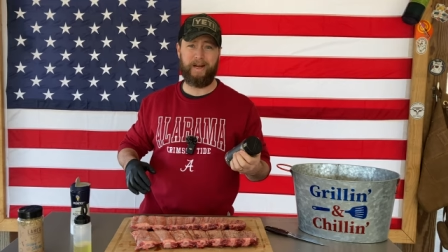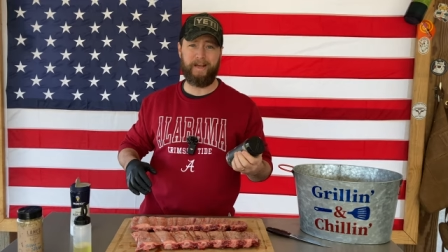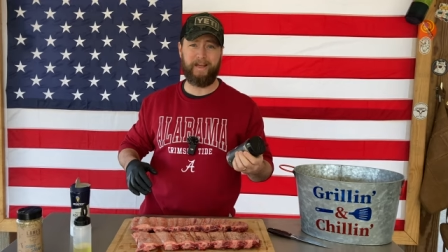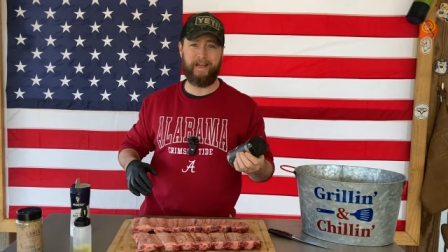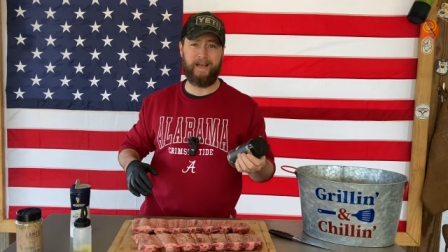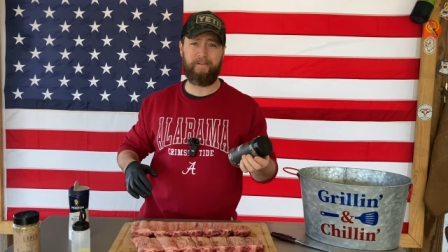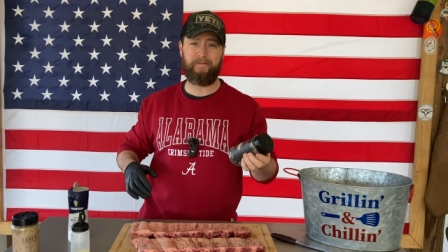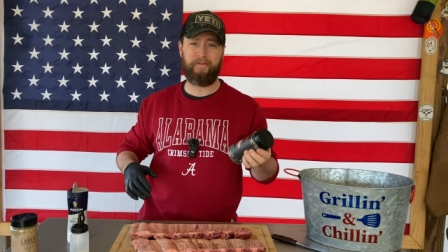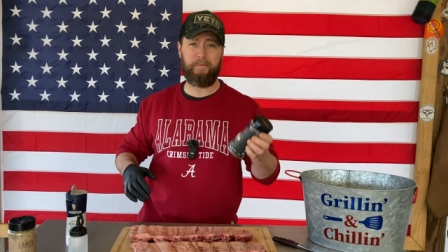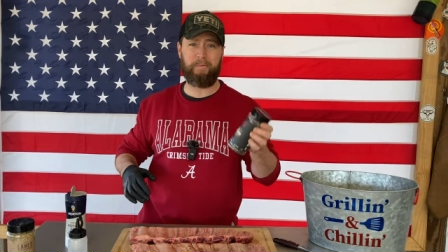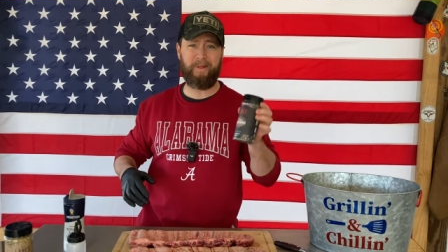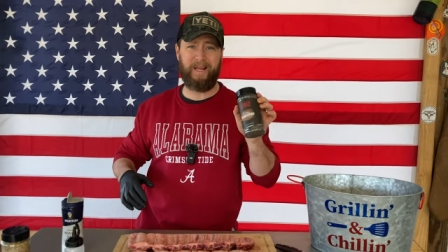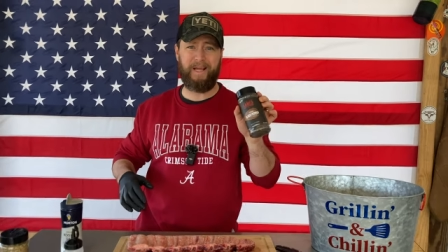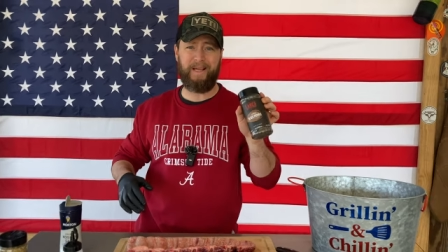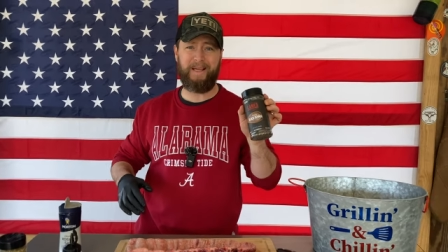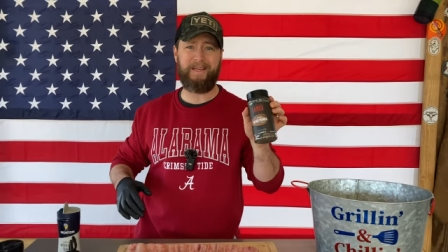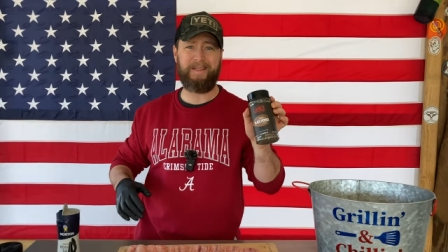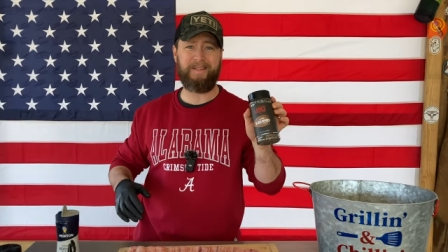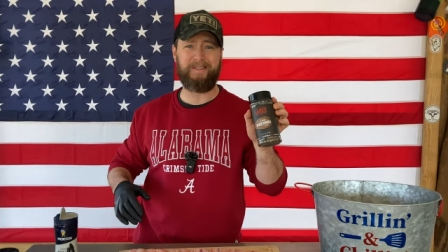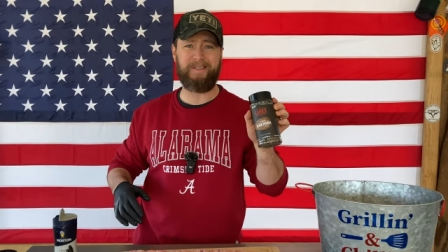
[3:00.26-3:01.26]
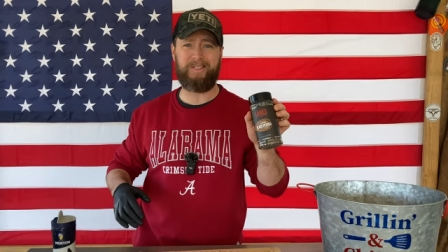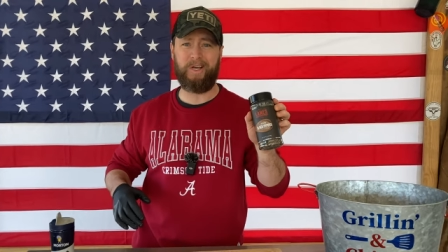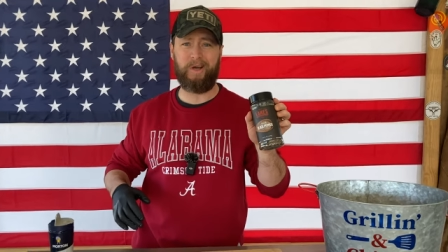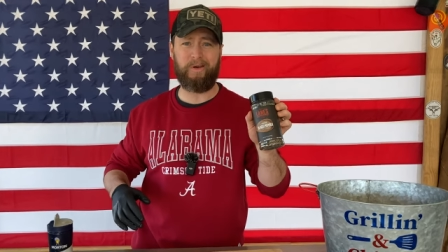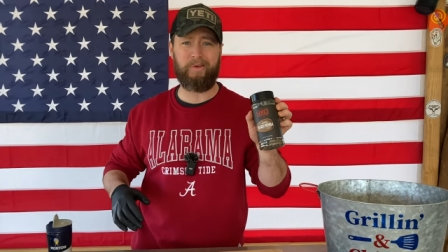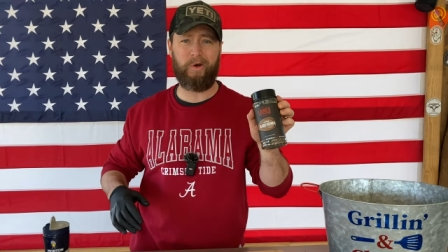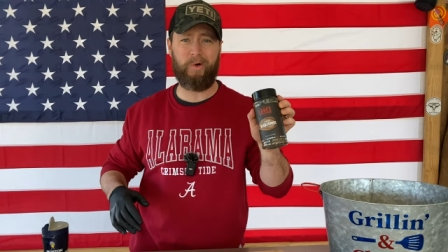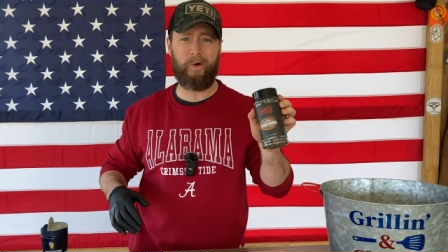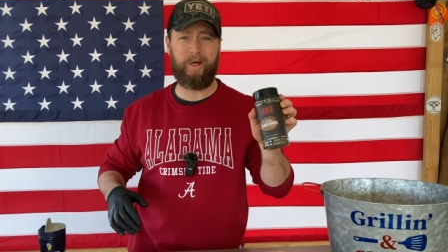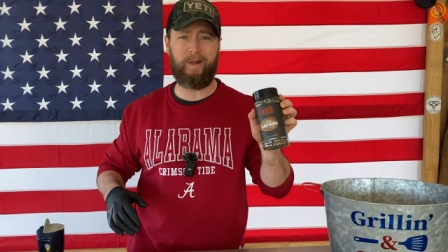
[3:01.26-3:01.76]
I got from Lane's. Y'all
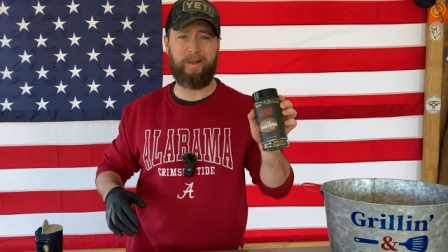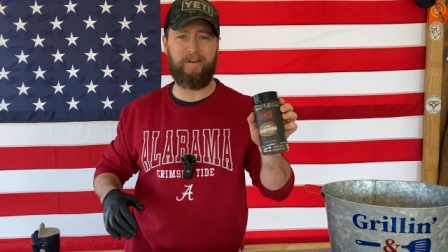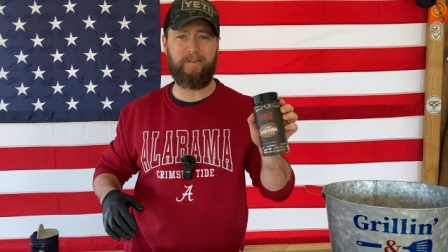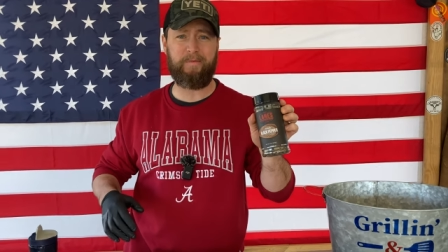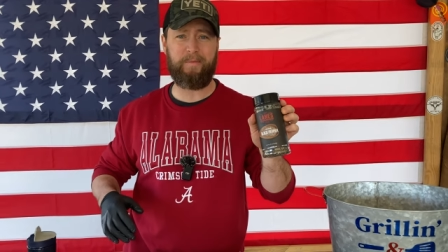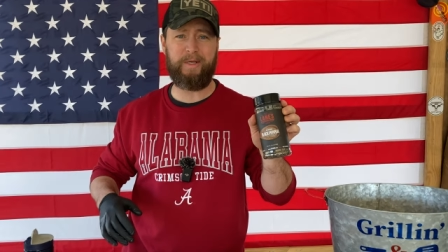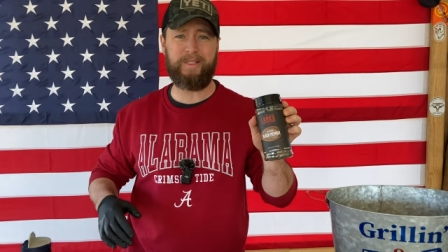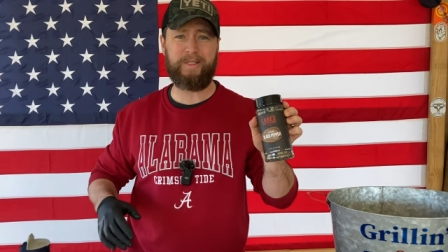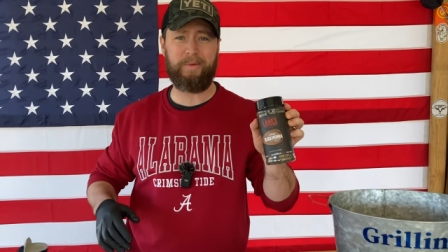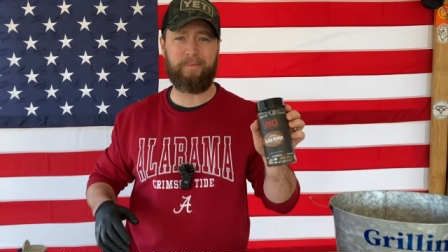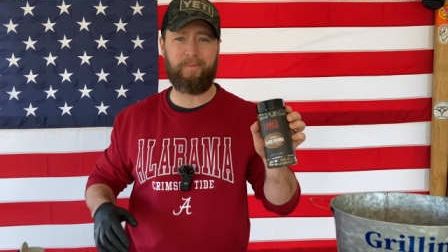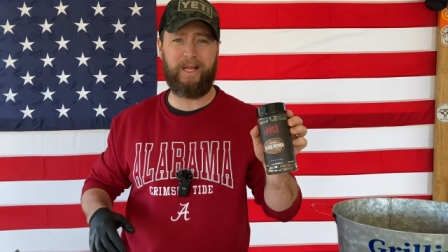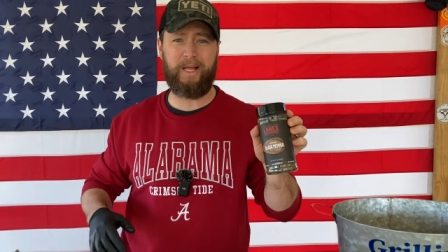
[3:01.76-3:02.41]
know I love me some